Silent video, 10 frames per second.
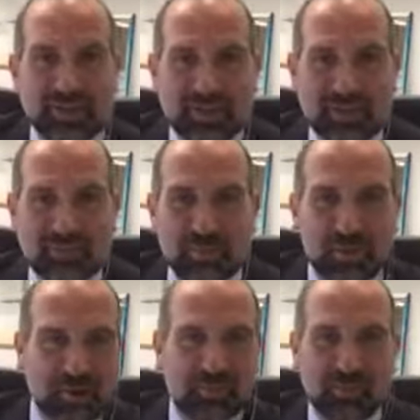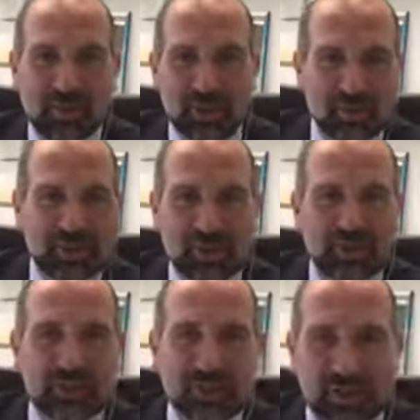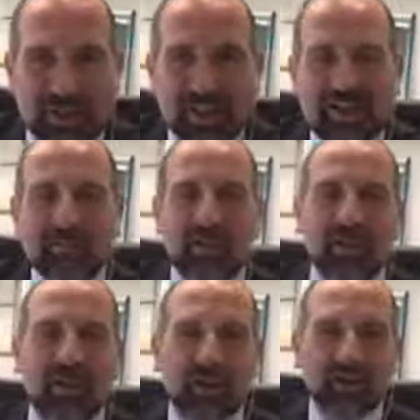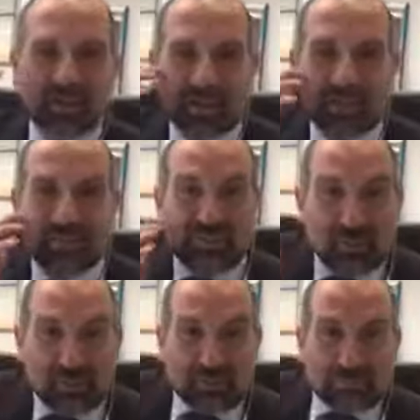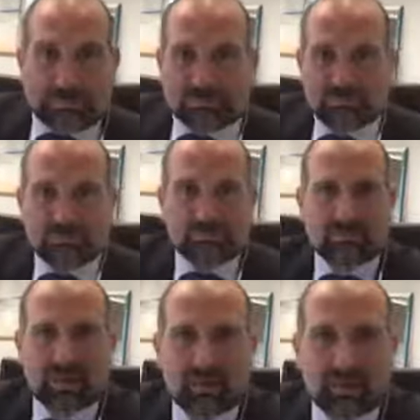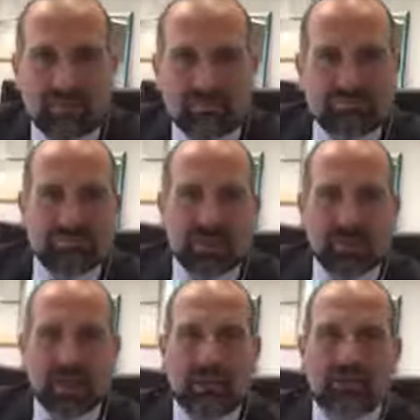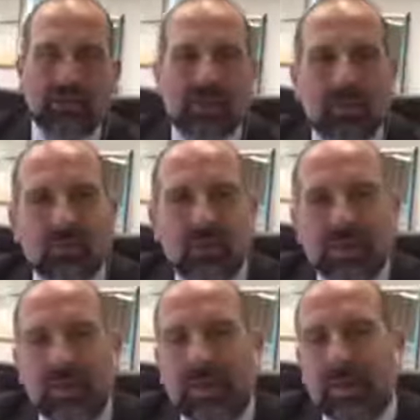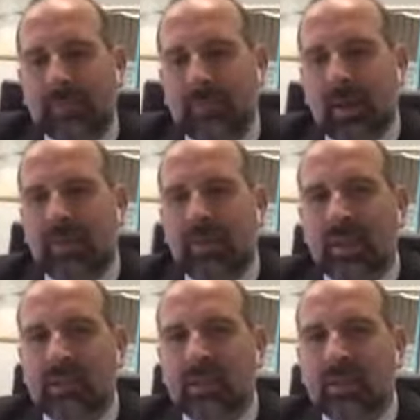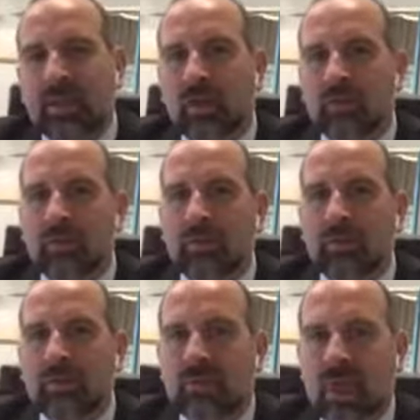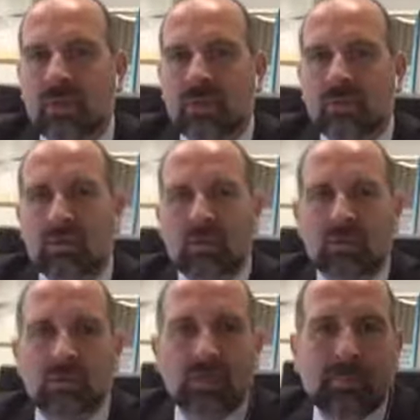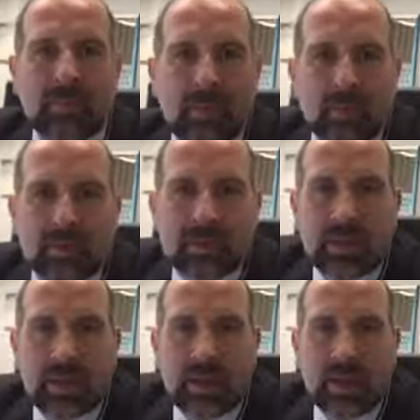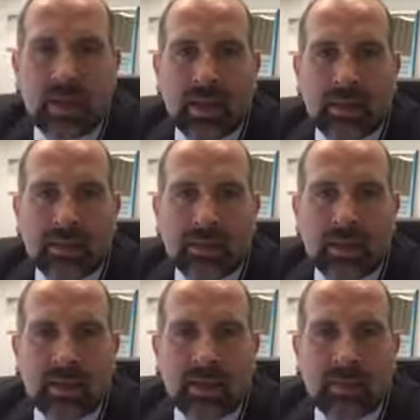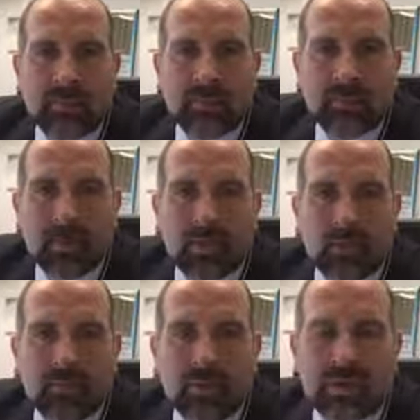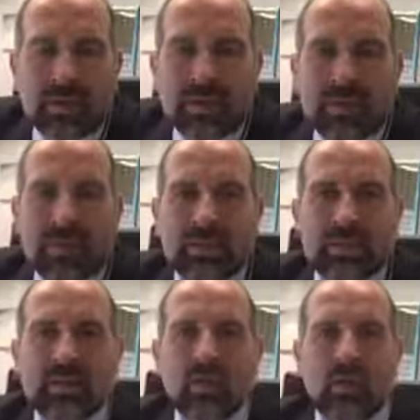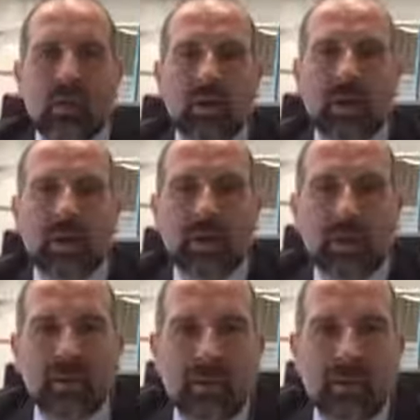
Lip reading: has put a comment below saying she's got it, but I don't see it very often. Maybe it happens and I don't see it. I think that's because I don't tend to use huge implants, and 240 cc's is not a,